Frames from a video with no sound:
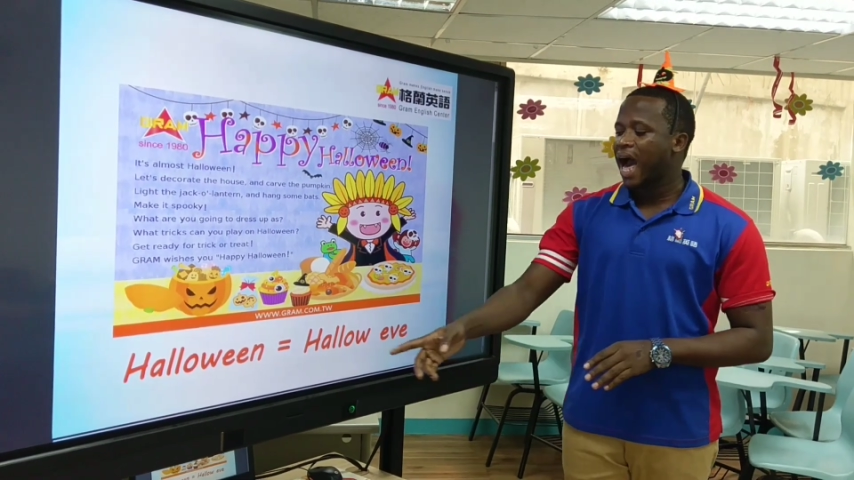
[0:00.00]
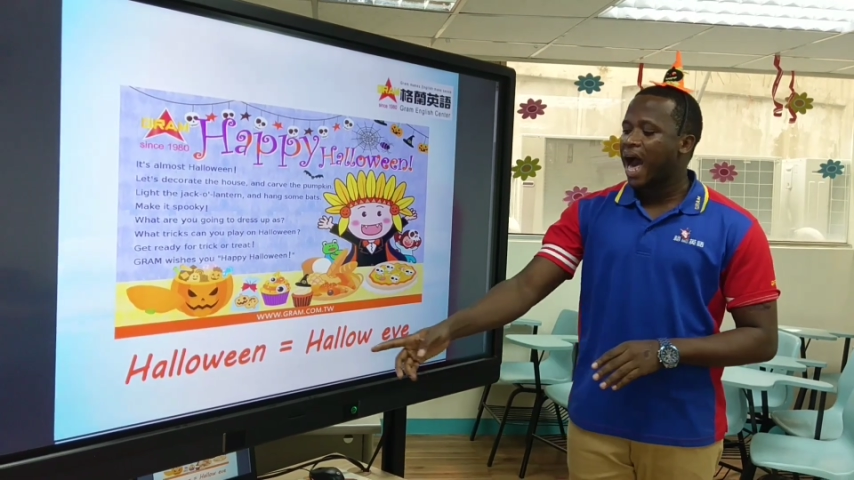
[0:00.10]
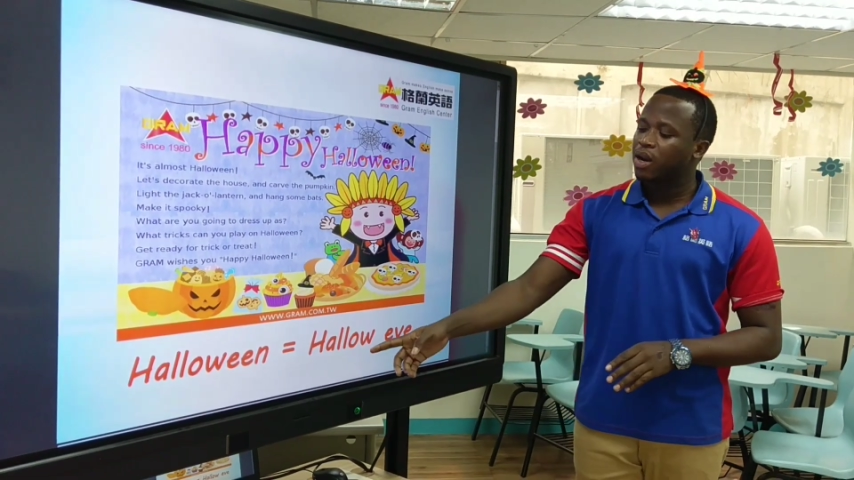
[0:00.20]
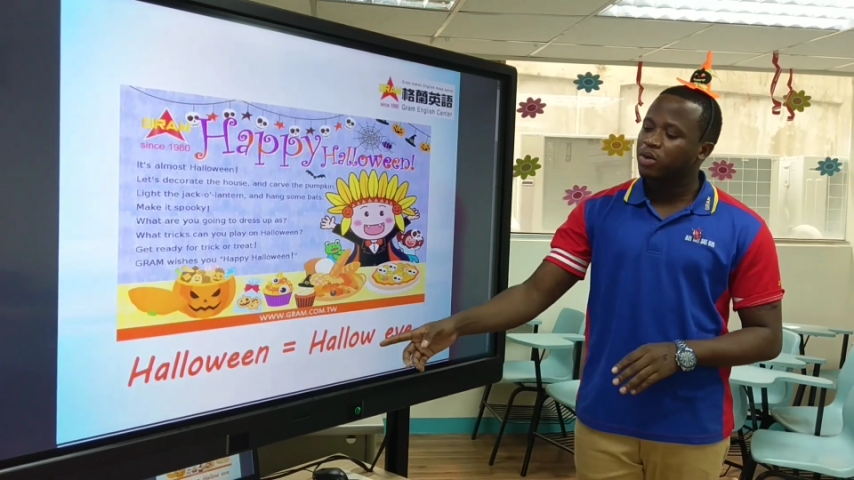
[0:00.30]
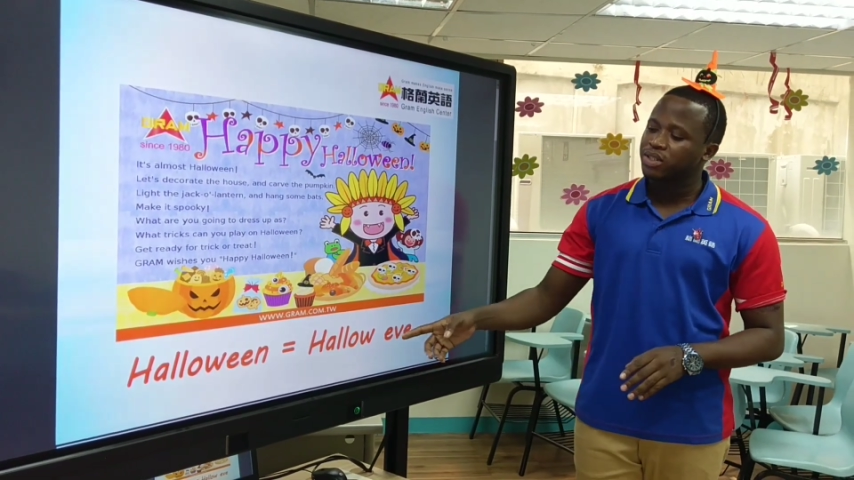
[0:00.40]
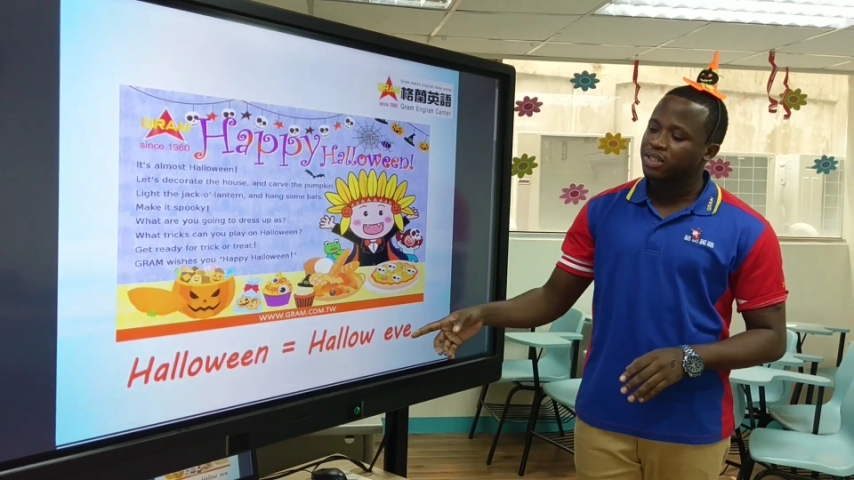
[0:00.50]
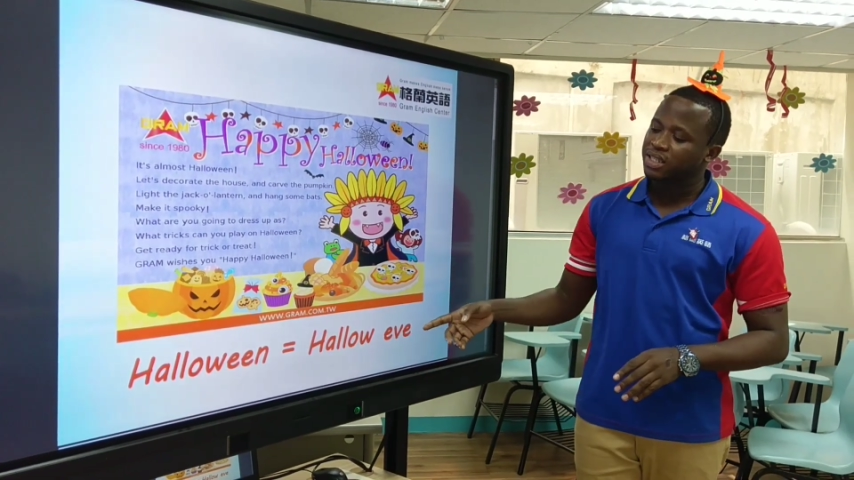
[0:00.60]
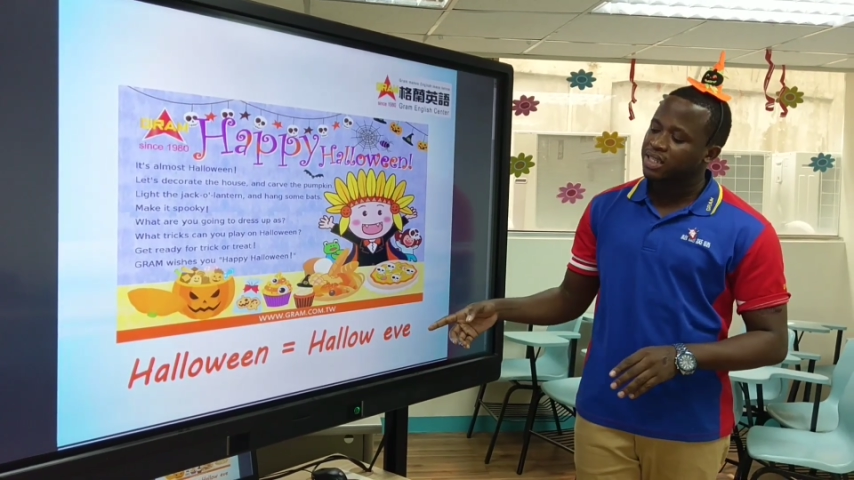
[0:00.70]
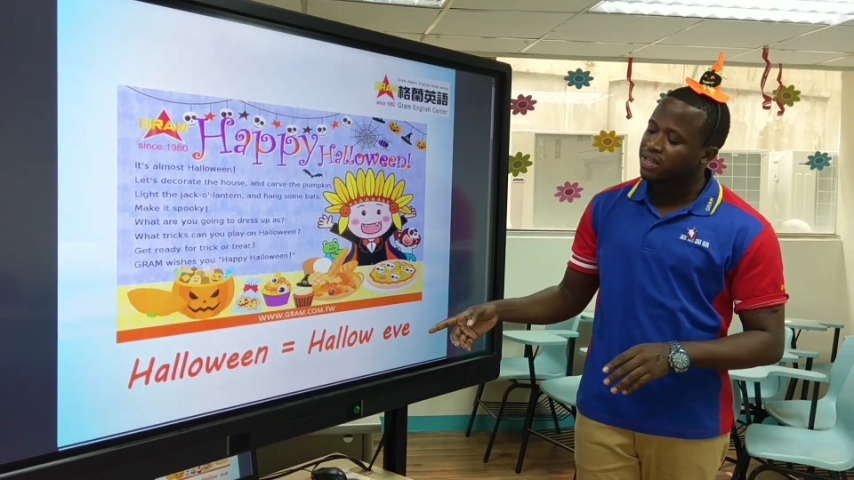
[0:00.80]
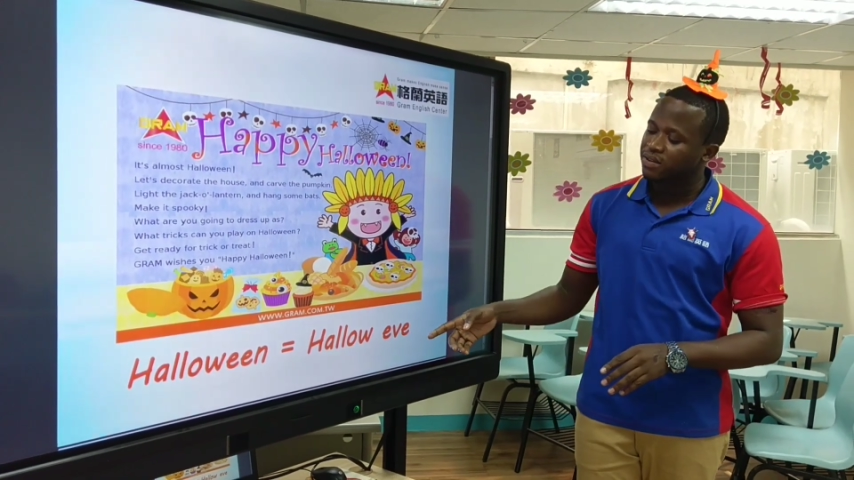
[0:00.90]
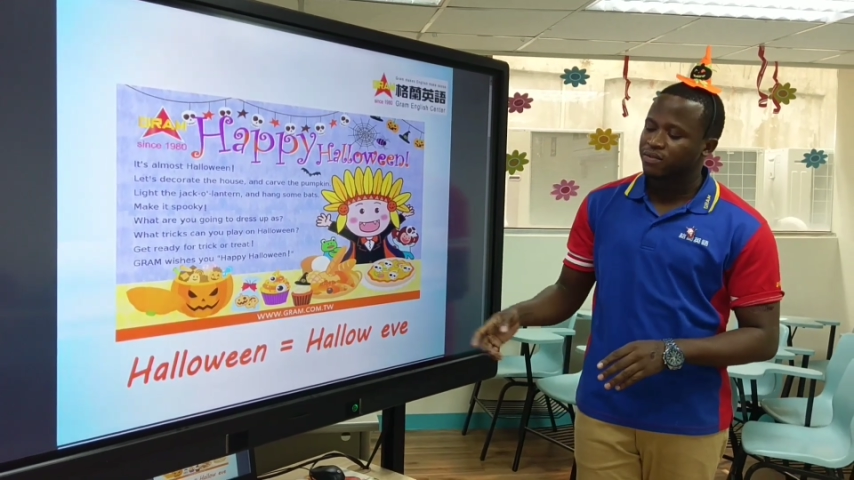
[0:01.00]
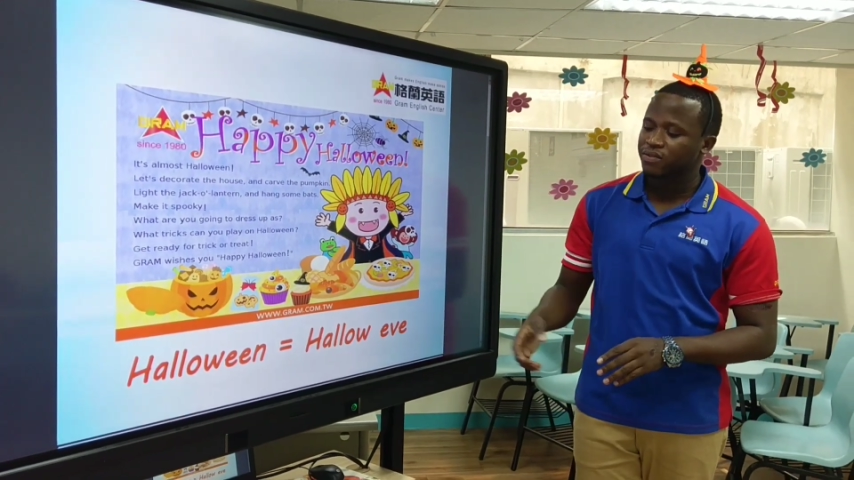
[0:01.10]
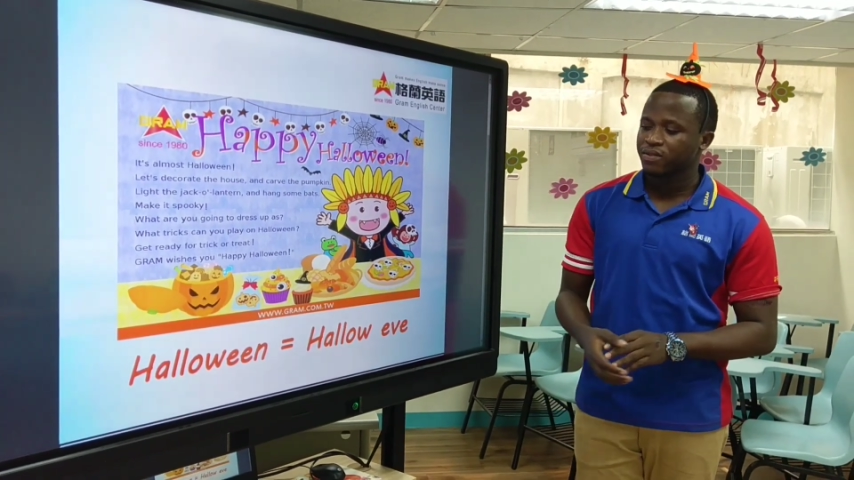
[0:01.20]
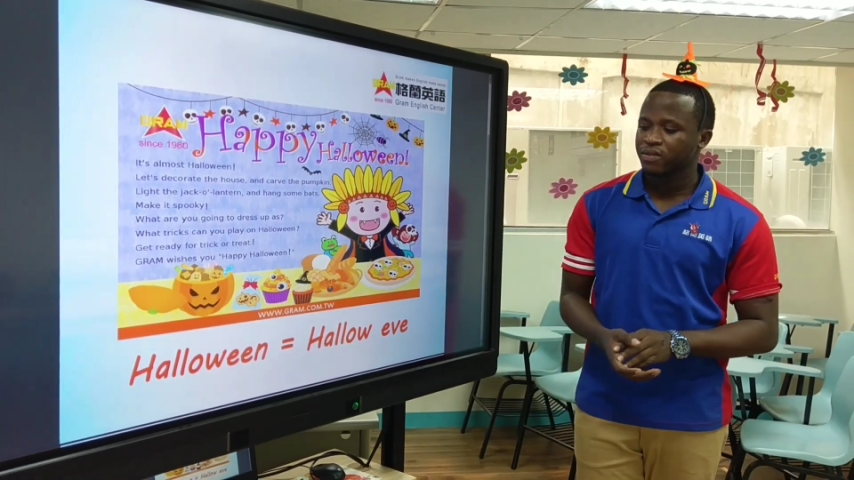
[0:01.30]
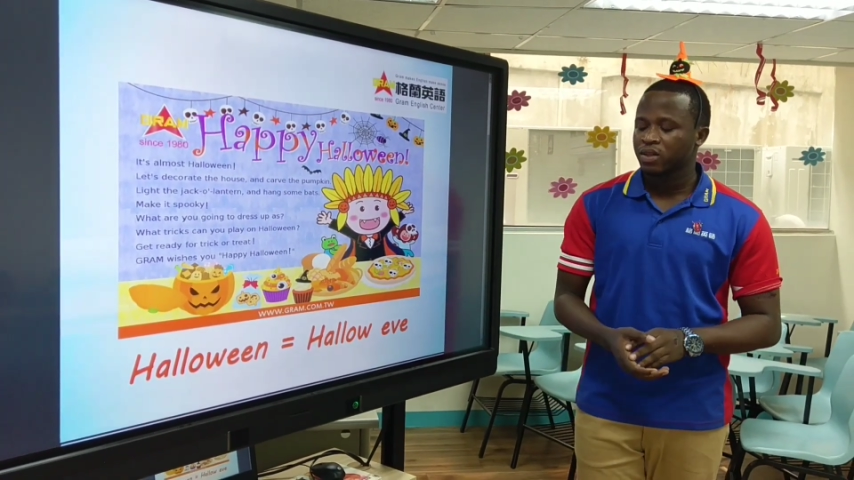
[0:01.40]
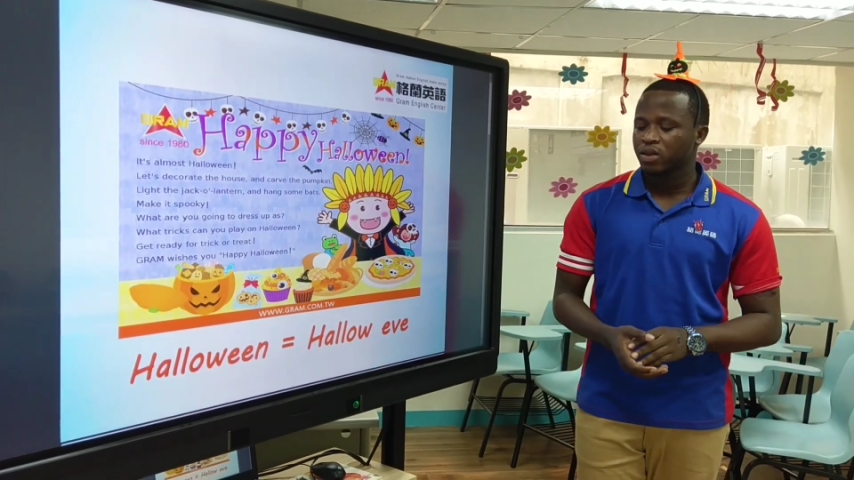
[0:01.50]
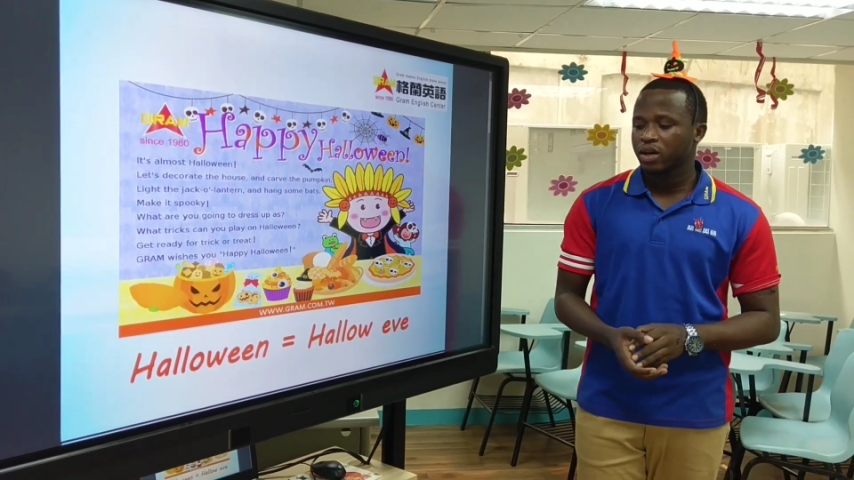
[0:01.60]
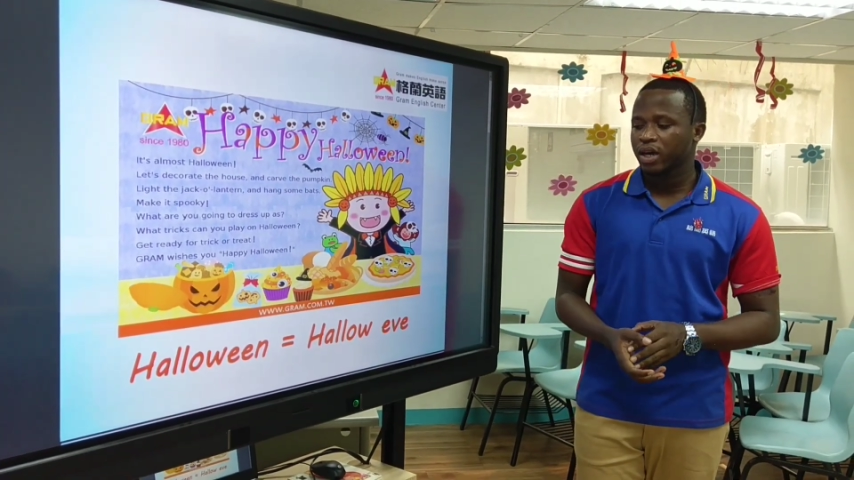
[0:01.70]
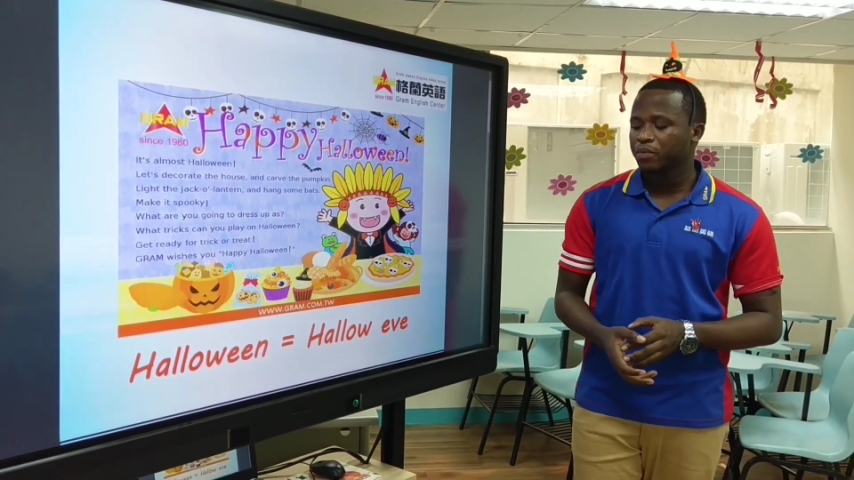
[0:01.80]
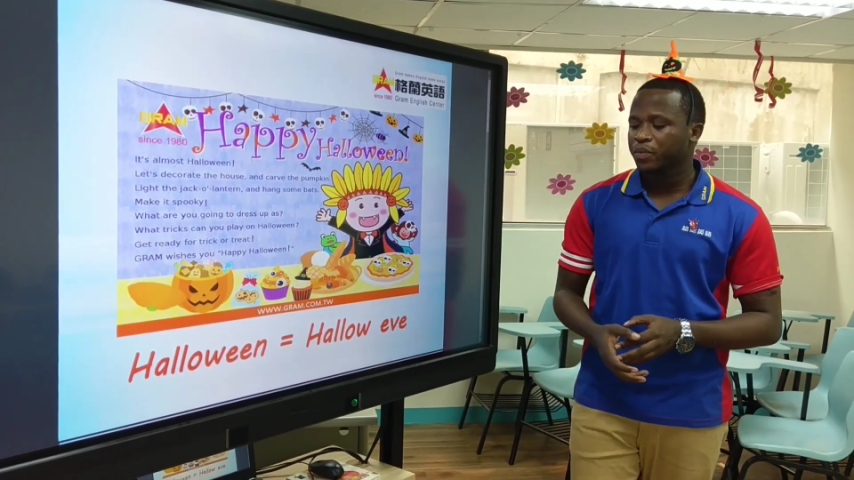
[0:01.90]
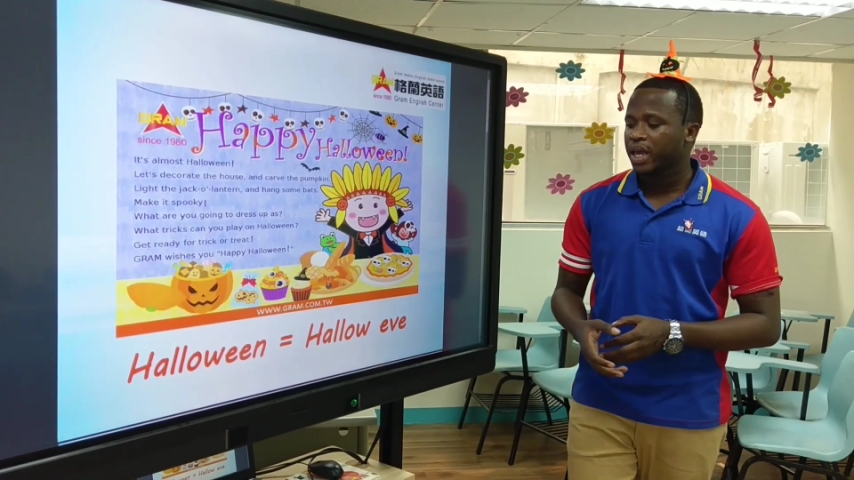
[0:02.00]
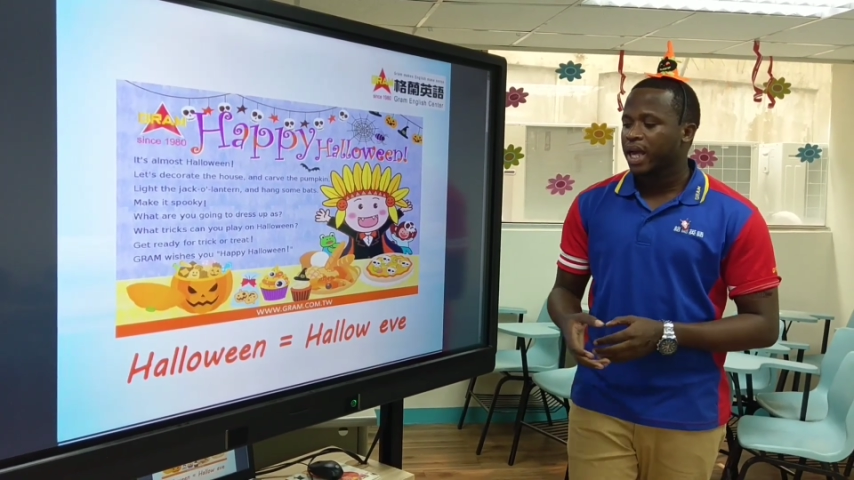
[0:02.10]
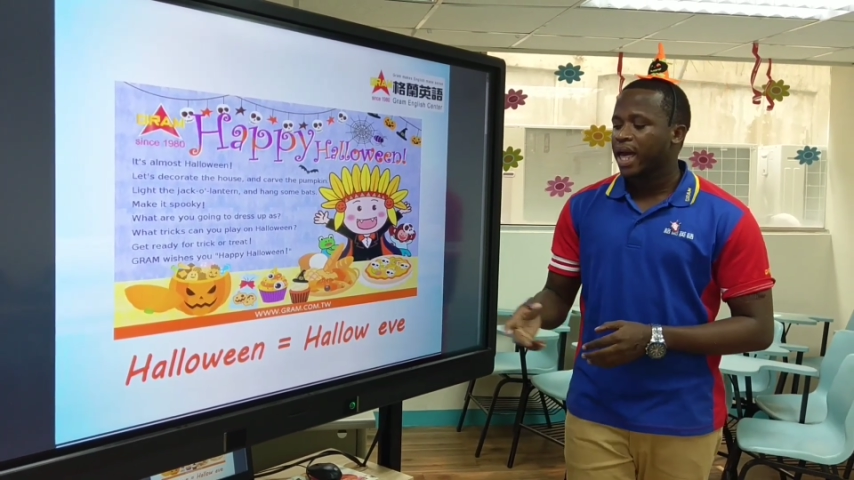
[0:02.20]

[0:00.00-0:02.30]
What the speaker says: Hallows Eve, okay?